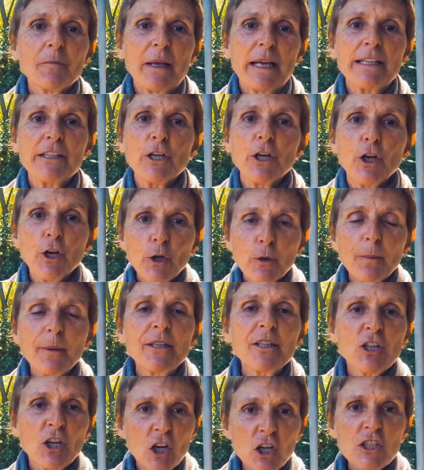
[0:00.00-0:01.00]
an
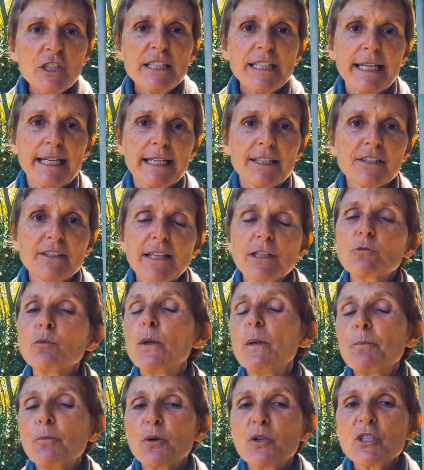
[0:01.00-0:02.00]
urban context, that
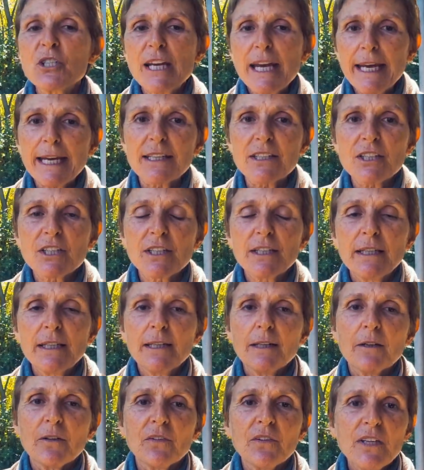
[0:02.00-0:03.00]
we protect
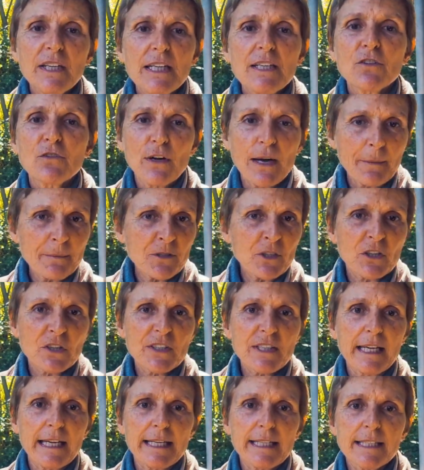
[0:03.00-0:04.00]
these Ramsar
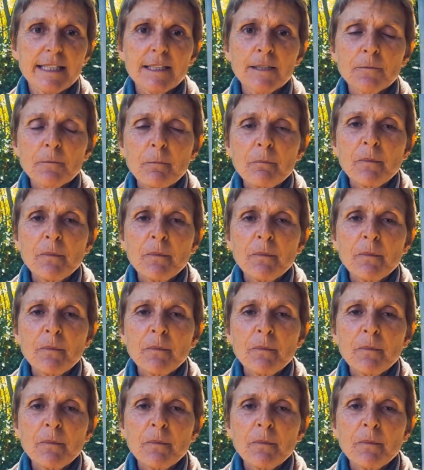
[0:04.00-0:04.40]
sites.